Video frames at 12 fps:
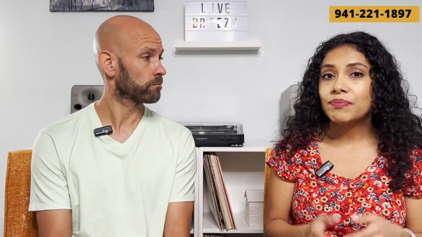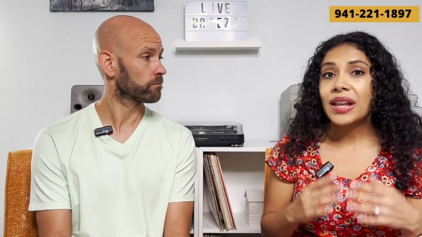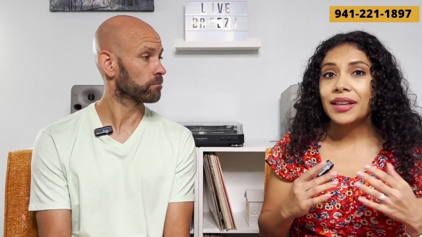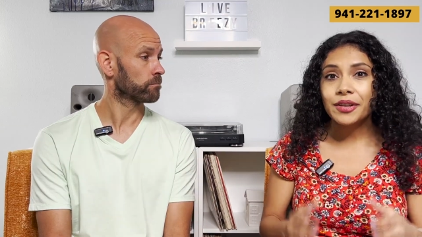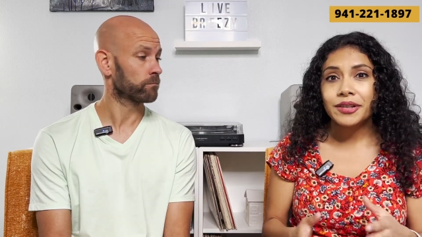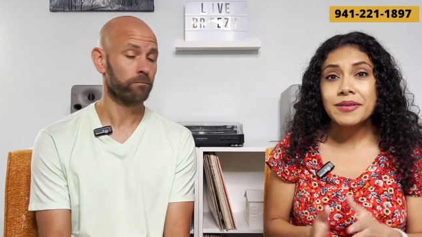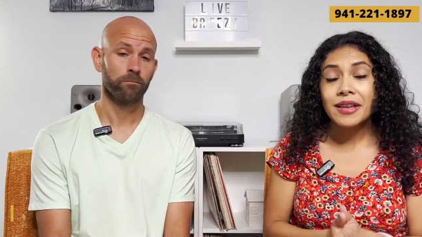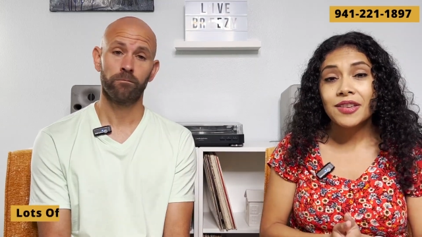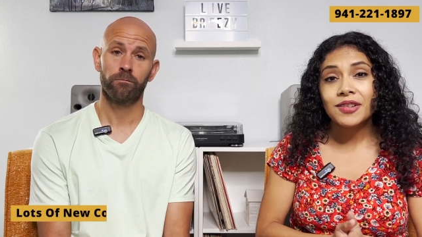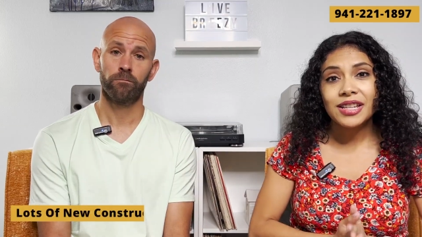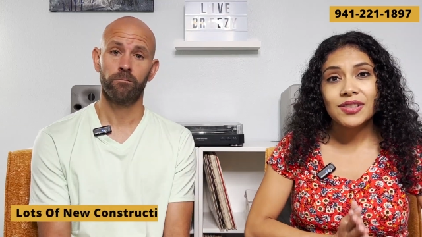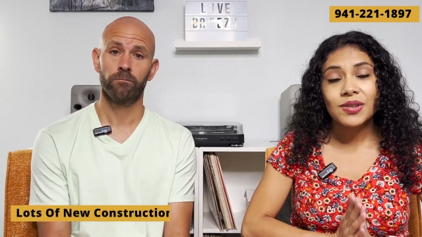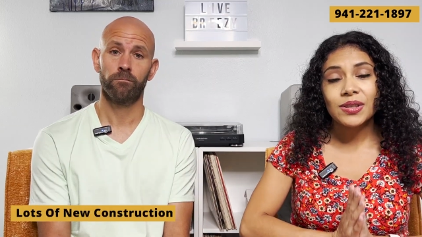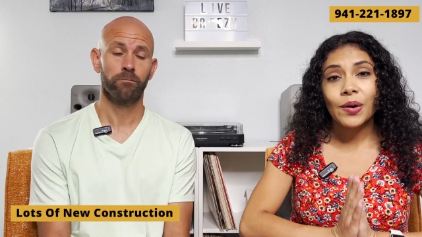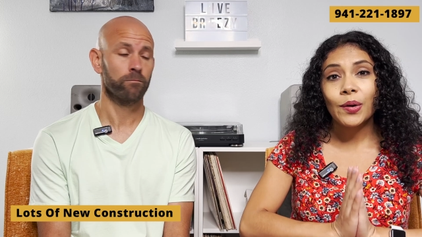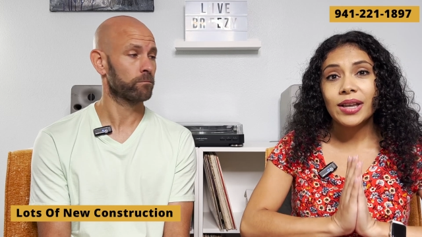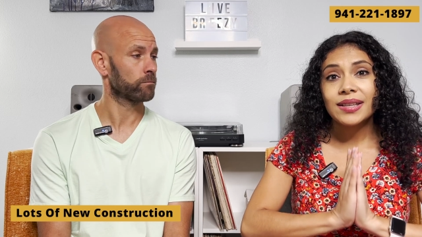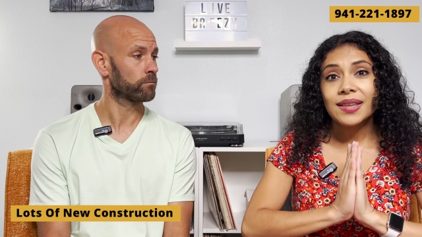Speaker 1: Another thing you need to know
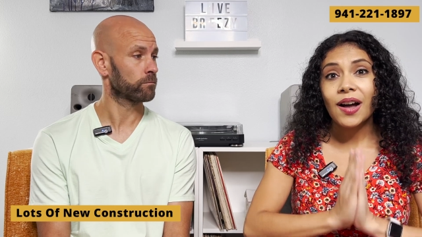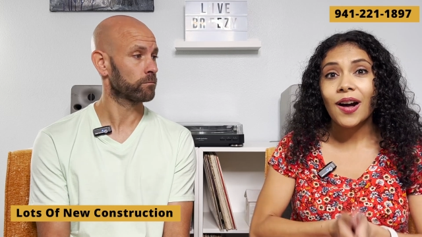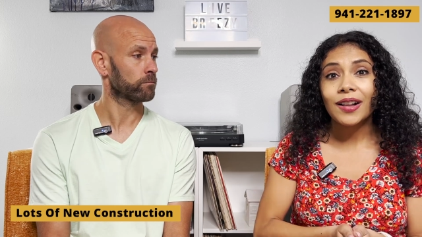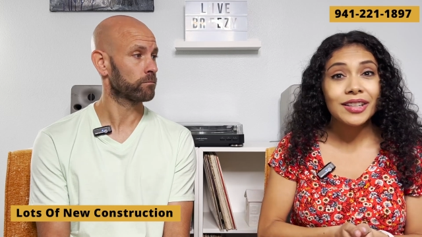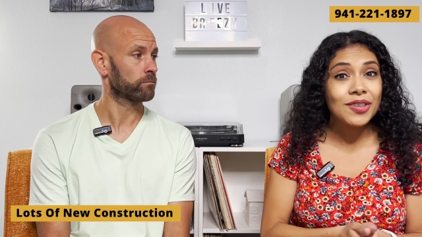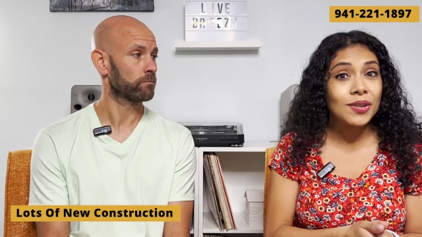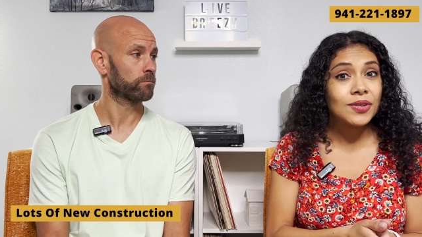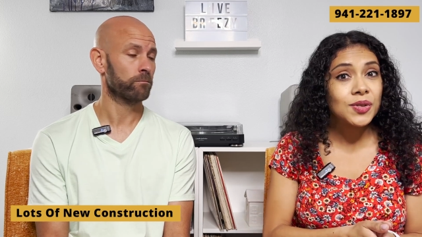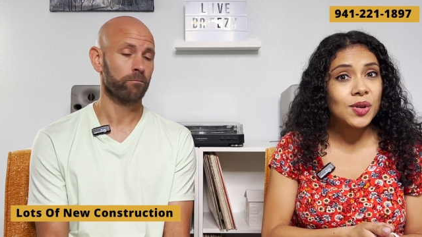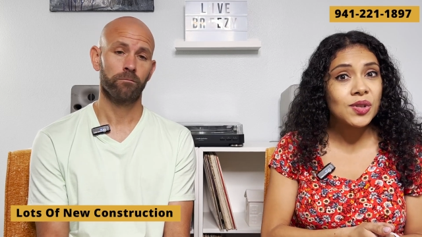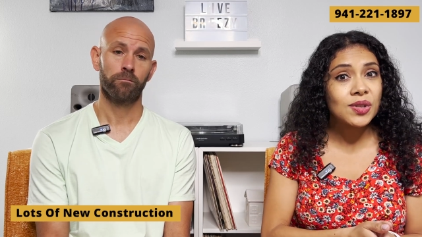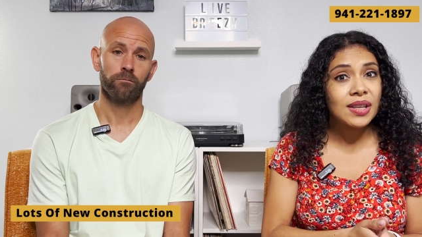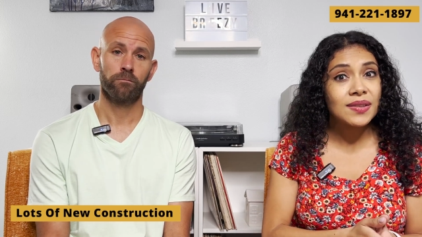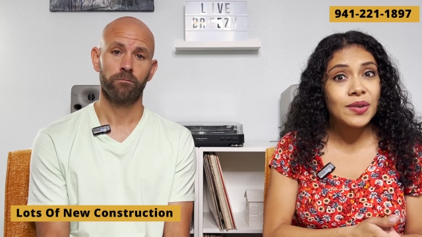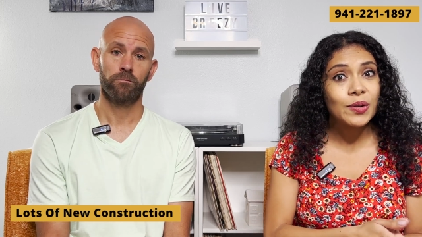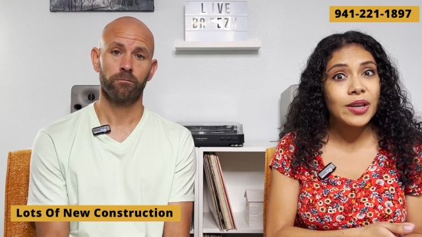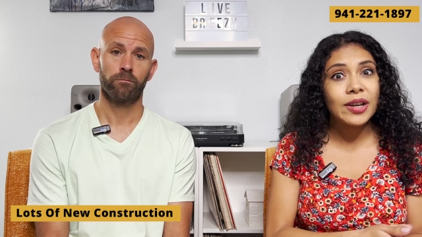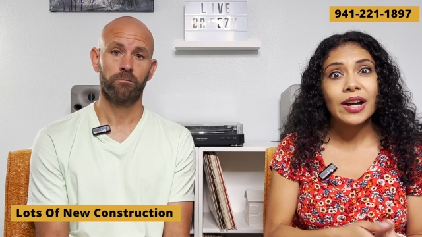is all the new construction that's
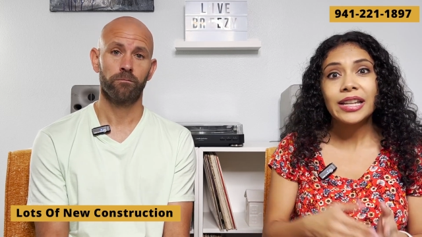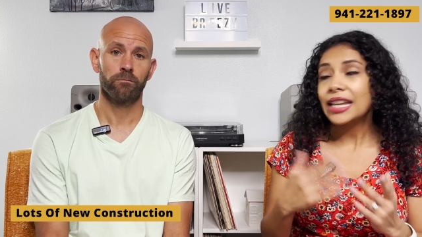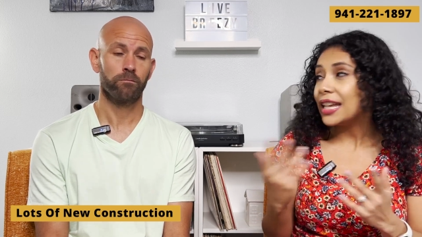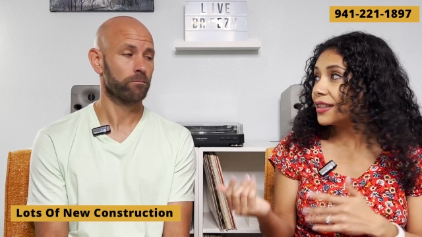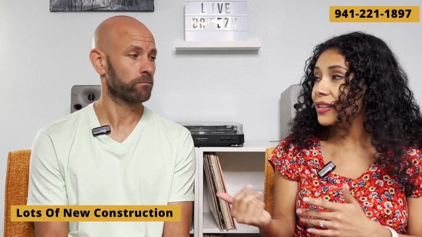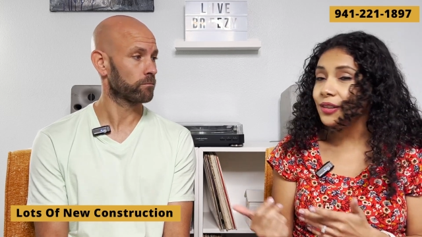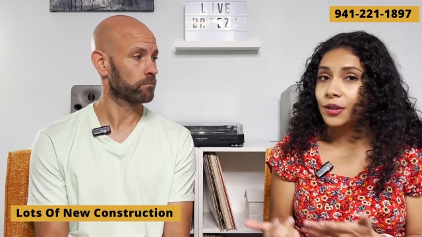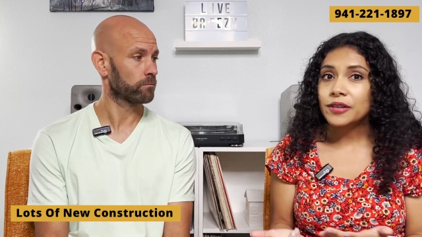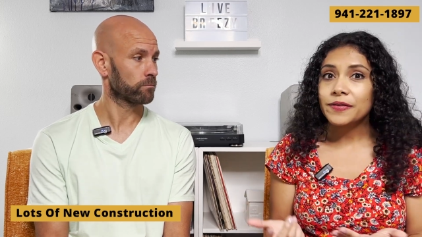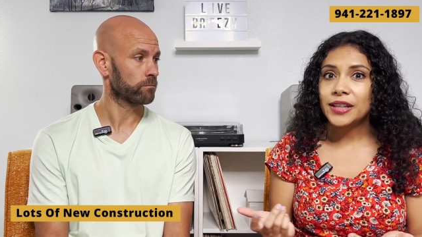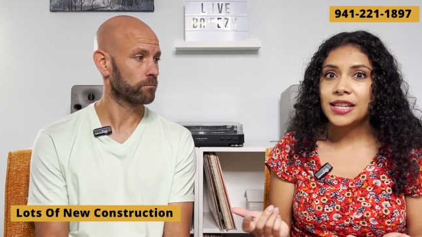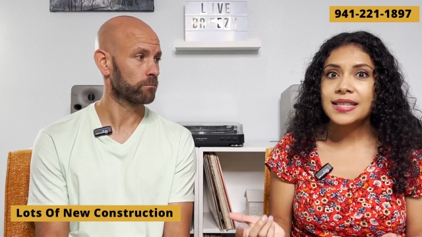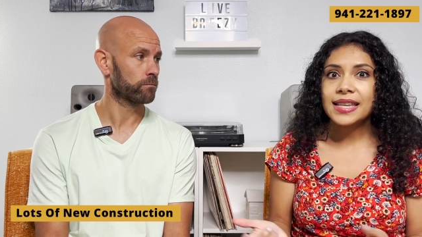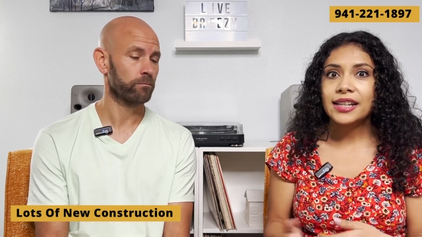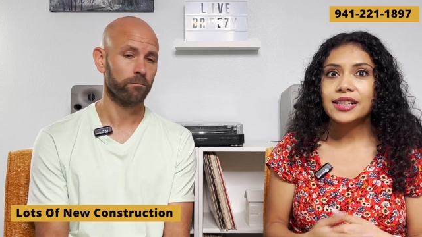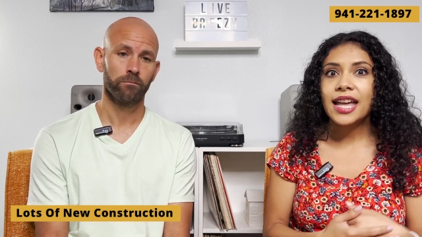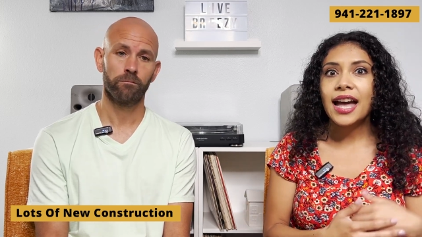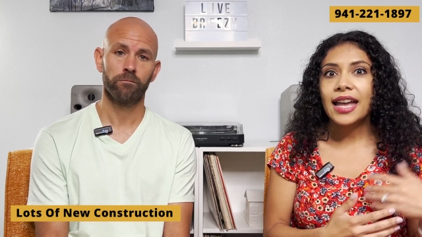going on in the North Venice
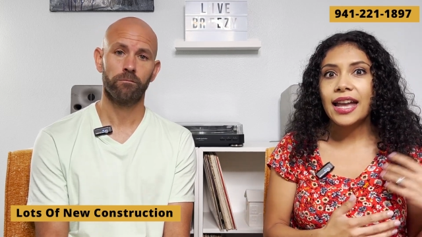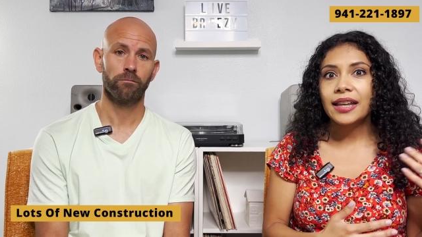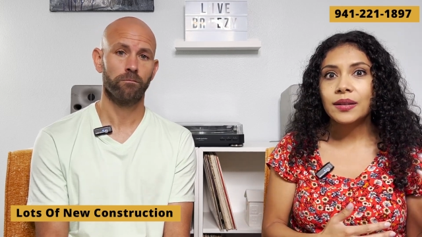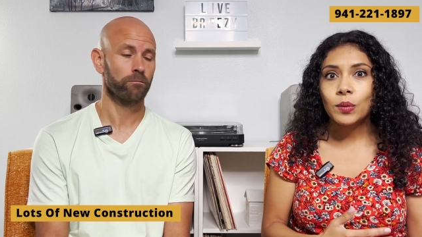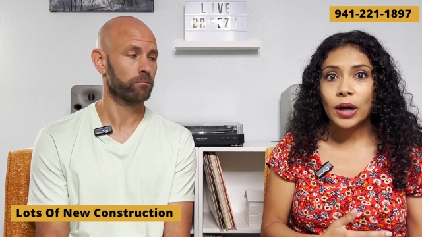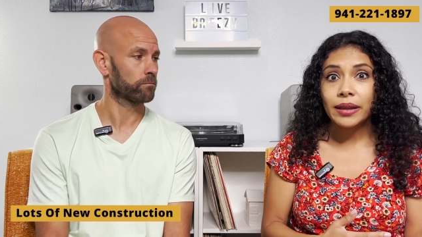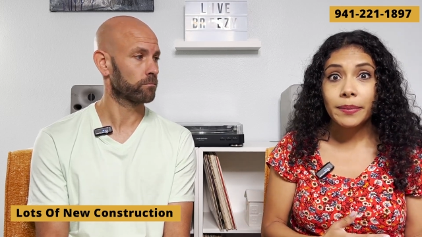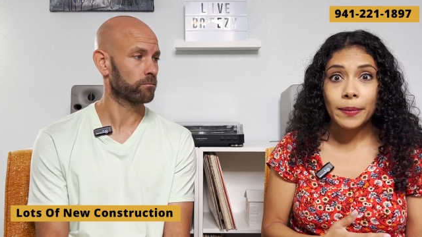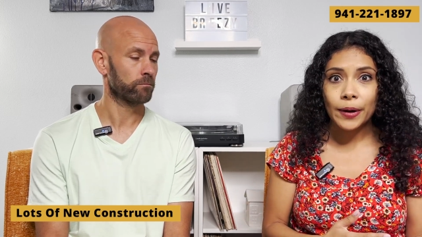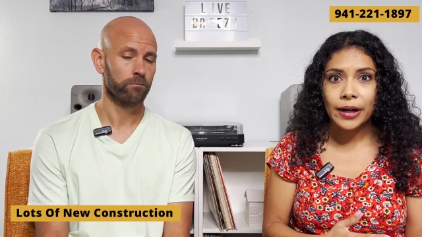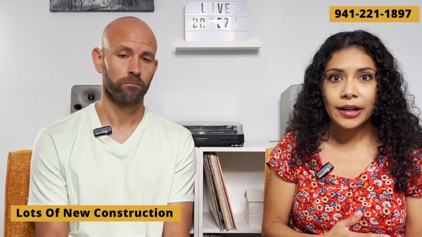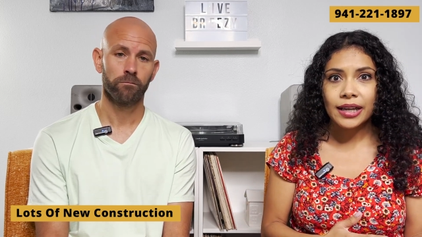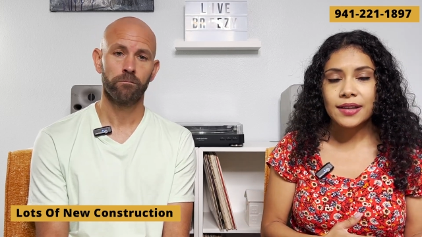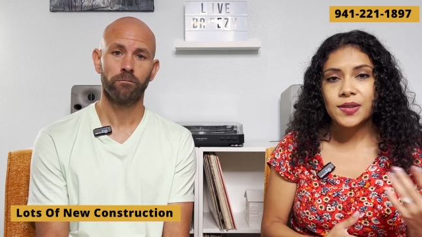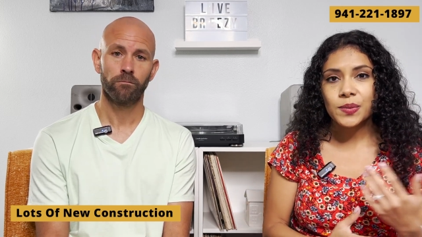area and Wellen Park as